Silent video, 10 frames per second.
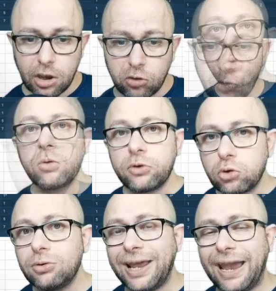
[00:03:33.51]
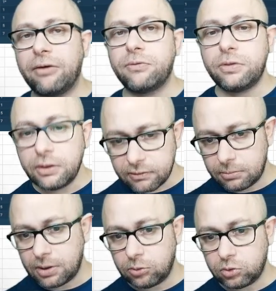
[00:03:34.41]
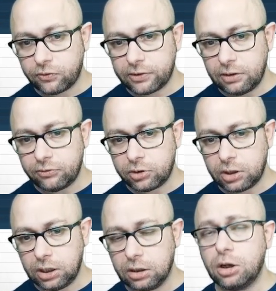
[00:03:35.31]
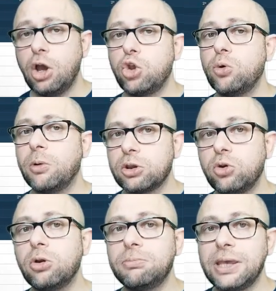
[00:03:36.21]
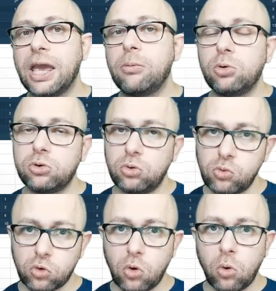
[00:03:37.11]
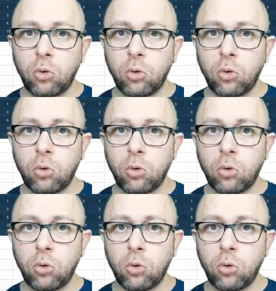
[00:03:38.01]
So if you don't have this amount of silver here, you might not be able to do so,